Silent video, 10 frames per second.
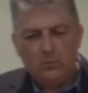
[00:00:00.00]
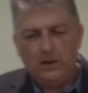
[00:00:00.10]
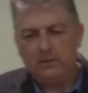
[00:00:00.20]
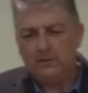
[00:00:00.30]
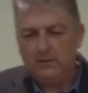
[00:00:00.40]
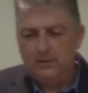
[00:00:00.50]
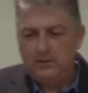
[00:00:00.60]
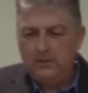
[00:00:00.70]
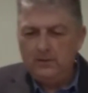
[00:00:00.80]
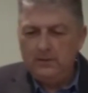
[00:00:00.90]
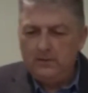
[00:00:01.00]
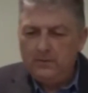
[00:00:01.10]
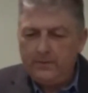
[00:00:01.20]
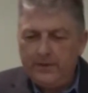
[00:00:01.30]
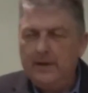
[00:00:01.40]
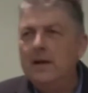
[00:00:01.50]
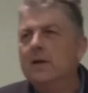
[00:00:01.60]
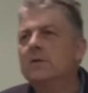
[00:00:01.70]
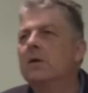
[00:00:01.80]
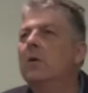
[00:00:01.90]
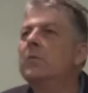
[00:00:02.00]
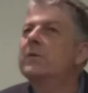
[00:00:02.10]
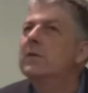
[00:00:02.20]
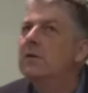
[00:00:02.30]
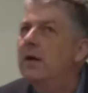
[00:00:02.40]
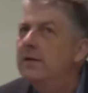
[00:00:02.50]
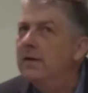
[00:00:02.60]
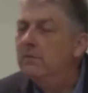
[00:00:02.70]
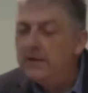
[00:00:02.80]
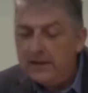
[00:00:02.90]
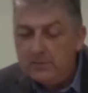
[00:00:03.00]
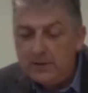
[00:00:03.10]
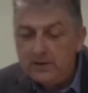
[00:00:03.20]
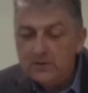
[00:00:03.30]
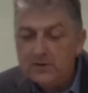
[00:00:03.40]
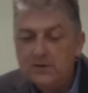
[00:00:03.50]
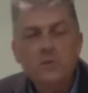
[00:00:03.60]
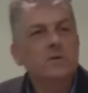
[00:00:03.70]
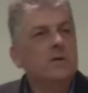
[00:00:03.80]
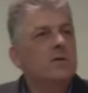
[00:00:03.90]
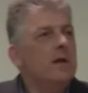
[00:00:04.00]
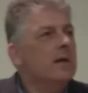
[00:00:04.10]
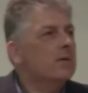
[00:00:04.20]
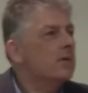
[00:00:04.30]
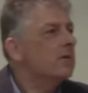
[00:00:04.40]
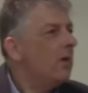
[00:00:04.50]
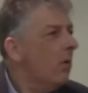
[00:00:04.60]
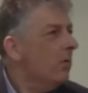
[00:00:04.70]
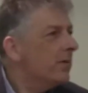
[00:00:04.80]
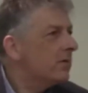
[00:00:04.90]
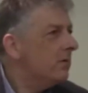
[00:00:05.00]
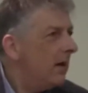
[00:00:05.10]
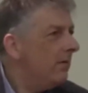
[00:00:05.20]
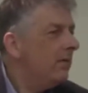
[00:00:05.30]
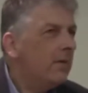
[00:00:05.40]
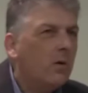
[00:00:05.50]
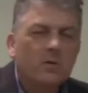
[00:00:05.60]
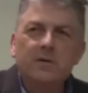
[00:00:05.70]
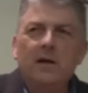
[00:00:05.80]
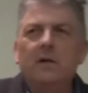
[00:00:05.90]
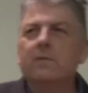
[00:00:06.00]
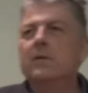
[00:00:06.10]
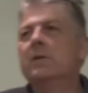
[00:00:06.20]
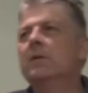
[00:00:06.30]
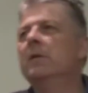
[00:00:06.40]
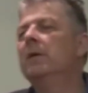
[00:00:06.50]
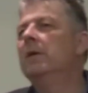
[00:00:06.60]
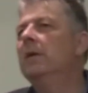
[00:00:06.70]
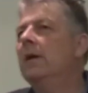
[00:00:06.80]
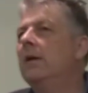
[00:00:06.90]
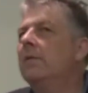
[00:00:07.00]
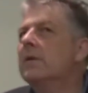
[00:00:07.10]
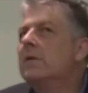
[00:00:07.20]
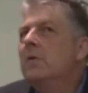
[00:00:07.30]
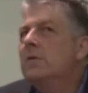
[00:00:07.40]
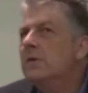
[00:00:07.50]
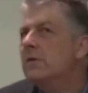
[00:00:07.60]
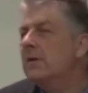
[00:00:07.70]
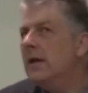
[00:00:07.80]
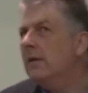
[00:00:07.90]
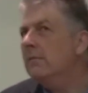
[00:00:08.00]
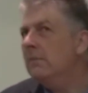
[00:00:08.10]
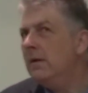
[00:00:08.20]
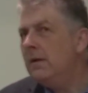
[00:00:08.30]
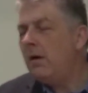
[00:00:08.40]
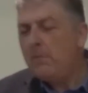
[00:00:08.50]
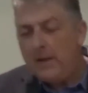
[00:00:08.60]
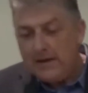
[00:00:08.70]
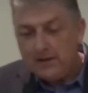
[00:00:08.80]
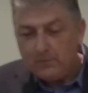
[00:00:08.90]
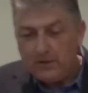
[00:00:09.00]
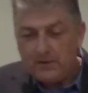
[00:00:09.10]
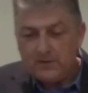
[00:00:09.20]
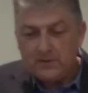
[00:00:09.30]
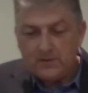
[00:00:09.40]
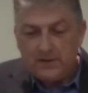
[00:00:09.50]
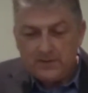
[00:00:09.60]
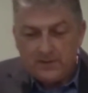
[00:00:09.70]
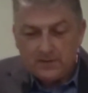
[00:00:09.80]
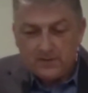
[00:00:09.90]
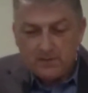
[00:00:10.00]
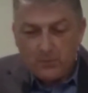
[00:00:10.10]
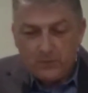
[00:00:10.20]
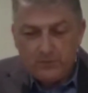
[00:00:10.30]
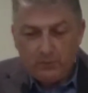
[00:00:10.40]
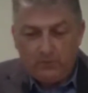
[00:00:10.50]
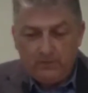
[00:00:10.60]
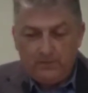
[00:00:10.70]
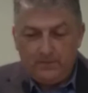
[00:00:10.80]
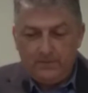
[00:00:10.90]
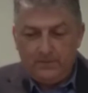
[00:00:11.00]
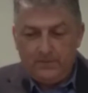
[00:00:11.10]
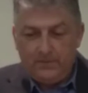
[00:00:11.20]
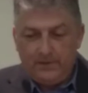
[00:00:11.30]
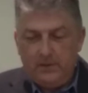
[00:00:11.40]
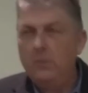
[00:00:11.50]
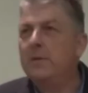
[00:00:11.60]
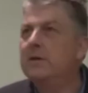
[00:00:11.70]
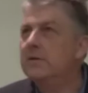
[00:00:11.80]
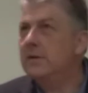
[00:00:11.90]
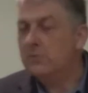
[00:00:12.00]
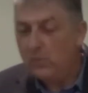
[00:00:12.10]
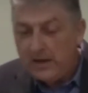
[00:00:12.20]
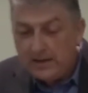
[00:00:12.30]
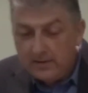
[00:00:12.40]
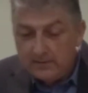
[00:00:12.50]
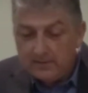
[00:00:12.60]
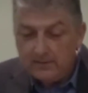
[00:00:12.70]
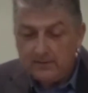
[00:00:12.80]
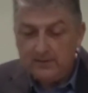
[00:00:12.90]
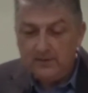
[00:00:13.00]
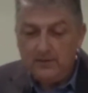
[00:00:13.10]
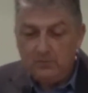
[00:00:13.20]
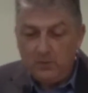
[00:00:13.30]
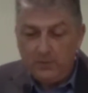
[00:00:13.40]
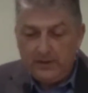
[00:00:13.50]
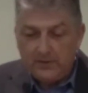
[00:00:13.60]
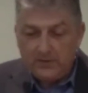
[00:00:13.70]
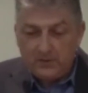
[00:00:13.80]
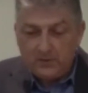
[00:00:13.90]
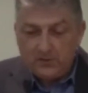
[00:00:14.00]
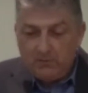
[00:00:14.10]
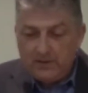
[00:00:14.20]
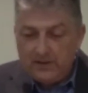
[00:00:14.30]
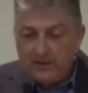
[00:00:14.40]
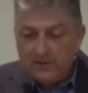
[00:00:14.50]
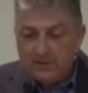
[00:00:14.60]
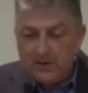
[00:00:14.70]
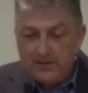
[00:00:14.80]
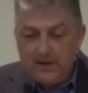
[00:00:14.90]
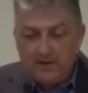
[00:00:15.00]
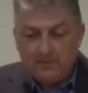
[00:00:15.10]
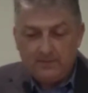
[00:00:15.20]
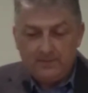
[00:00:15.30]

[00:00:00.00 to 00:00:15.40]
Well, again, it's a nonsense idea, really, because there's no such thing as a stone that's too heavy for God to lift. And if there's no such thing, then he can't make it because it doesn't exist. It's impossible. Not because he's weak, but because it's just a ridiculous idea.